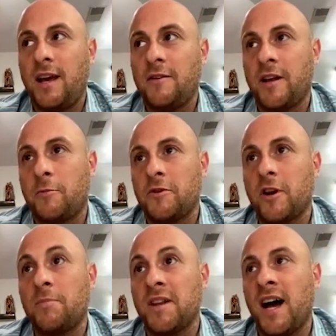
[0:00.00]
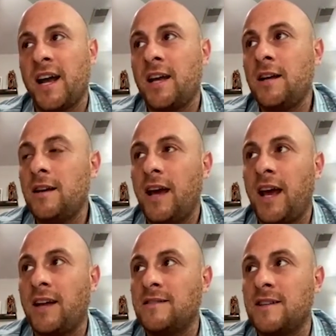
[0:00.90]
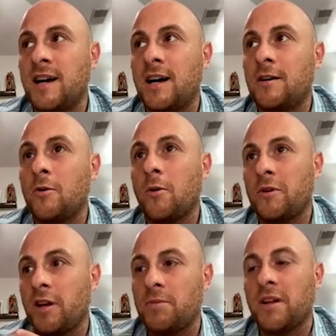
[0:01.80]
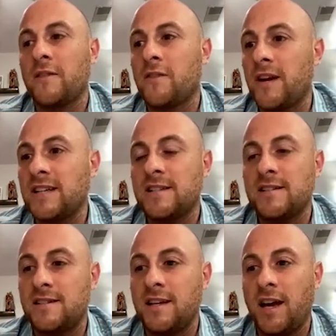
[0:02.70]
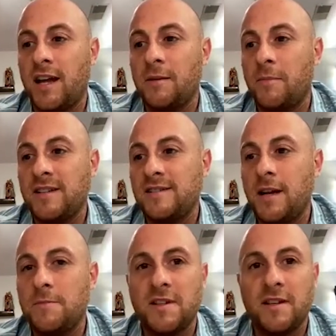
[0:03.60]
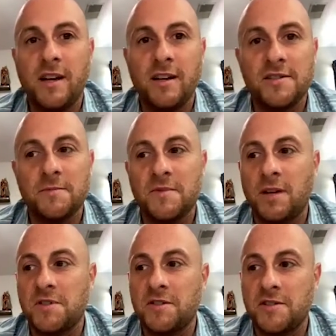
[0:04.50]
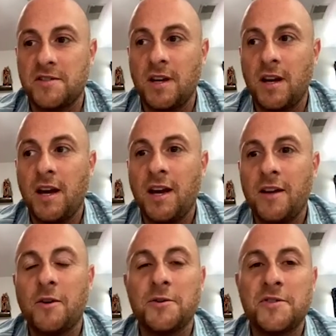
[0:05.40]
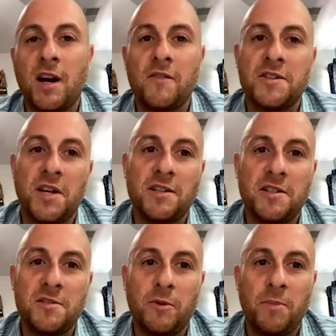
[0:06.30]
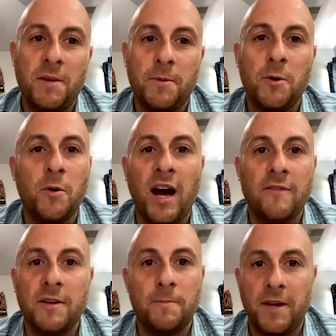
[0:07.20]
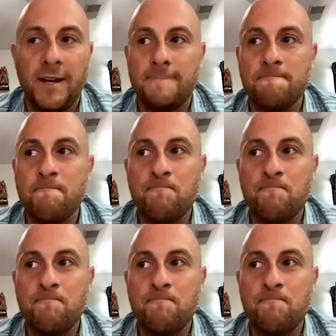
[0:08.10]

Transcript: like when they're applying, and or when they're applying for residency. And the best times of the year sometimes are just those conversations with people who haven't been